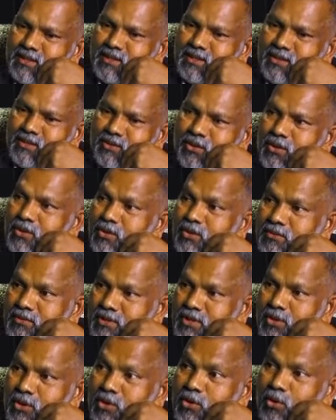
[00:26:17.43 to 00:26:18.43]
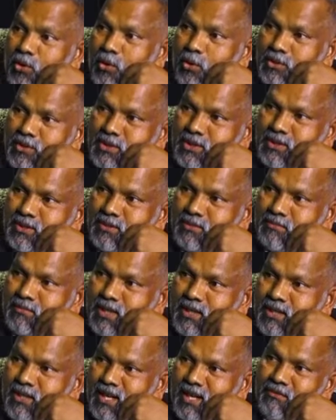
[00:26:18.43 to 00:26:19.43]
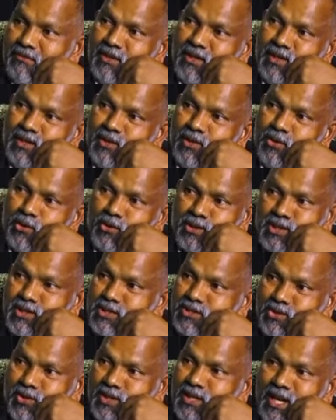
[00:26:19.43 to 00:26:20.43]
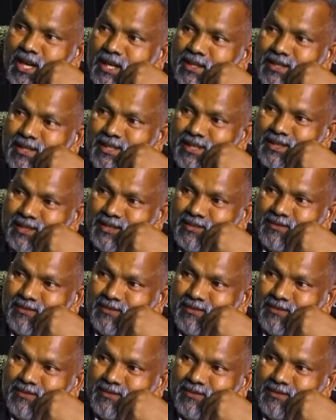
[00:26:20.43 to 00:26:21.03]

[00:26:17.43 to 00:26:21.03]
or you know growth, but every growth is not healthy.